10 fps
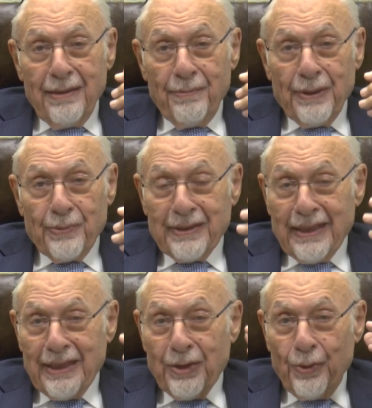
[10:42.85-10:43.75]
But what
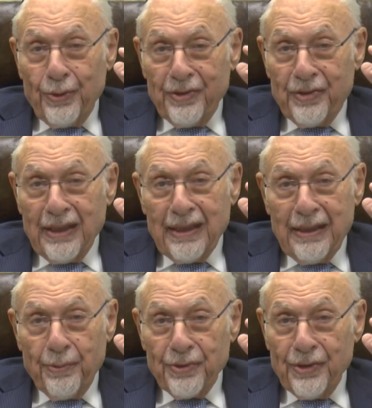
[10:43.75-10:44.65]
I recall
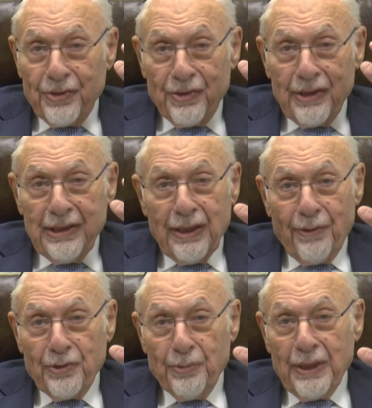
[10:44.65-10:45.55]
distinctly was not the
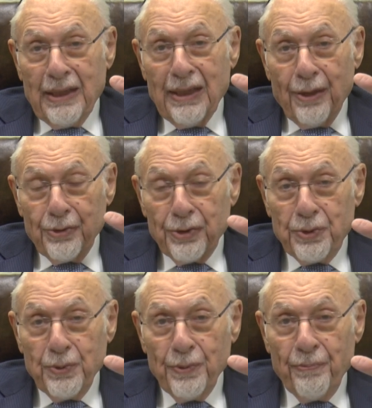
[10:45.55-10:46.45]
reading of the Megillah of the
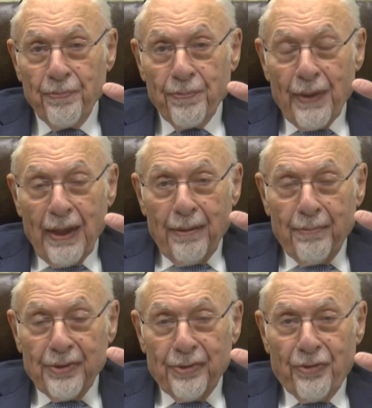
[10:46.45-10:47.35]
Shul,
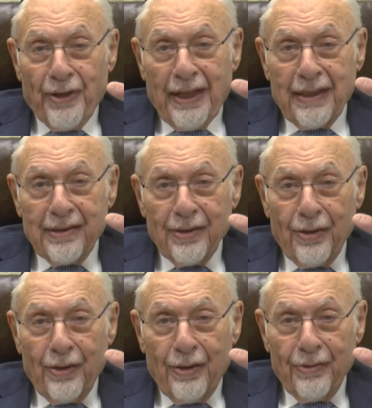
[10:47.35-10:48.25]
but the fact
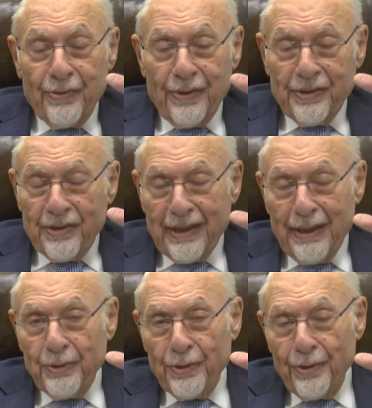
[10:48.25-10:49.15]
of, at the
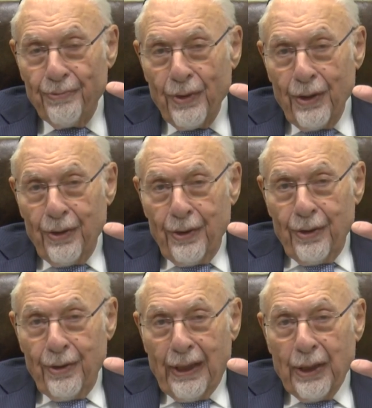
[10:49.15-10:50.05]
time, the
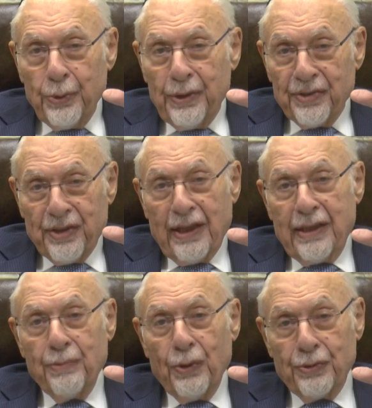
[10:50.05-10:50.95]
Agudas
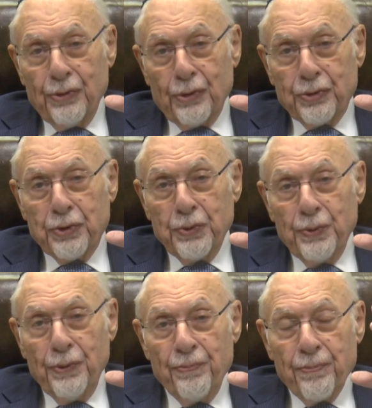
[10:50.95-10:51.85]
Achim Orthodox
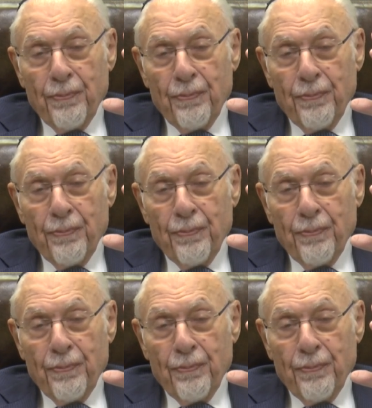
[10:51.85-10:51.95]
Shul